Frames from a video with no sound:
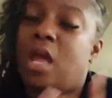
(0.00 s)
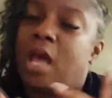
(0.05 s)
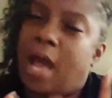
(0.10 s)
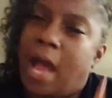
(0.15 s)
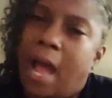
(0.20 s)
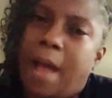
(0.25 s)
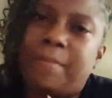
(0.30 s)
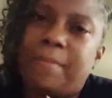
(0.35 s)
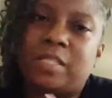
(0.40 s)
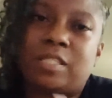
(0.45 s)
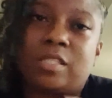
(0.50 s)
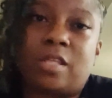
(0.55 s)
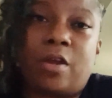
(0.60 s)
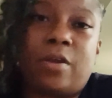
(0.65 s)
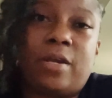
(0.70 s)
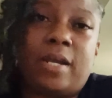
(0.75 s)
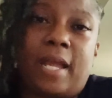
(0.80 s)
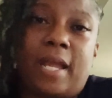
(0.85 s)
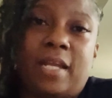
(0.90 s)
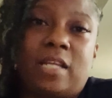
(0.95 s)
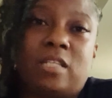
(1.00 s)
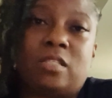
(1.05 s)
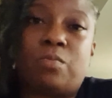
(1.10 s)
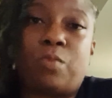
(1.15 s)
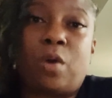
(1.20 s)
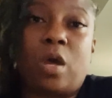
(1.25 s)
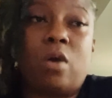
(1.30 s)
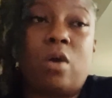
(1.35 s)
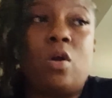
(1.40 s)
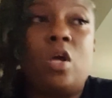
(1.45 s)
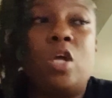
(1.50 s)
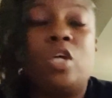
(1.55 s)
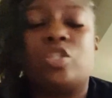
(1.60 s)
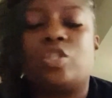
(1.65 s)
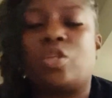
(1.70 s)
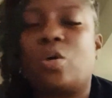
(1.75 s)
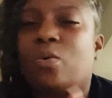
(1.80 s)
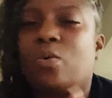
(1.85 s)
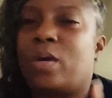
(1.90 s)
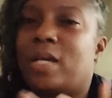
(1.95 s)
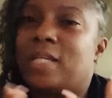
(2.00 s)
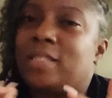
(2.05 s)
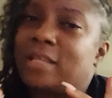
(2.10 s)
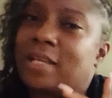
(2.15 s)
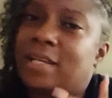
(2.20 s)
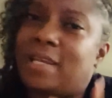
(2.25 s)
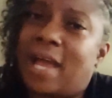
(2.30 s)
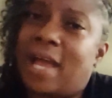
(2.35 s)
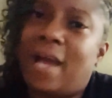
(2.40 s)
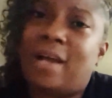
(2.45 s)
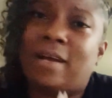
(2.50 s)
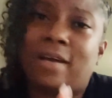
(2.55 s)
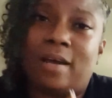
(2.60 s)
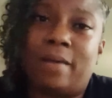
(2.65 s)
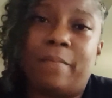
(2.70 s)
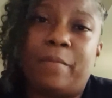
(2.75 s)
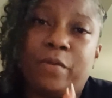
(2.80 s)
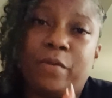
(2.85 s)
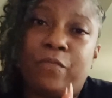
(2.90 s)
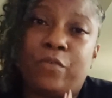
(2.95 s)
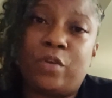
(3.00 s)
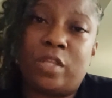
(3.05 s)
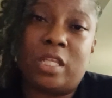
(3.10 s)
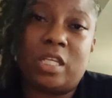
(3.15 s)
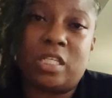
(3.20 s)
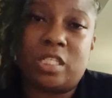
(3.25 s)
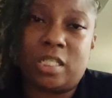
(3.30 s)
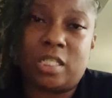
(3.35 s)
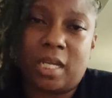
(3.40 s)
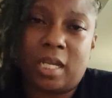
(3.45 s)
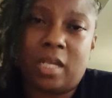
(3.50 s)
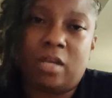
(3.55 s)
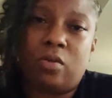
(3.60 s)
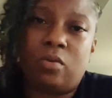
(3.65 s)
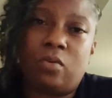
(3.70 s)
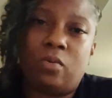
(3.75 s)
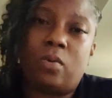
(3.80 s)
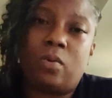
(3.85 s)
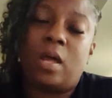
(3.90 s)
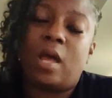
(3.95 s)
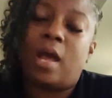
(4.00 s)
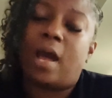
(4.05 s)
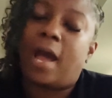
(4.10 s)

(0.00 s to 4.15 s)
I'll be starting that as well. So it's a lot coming for this channel.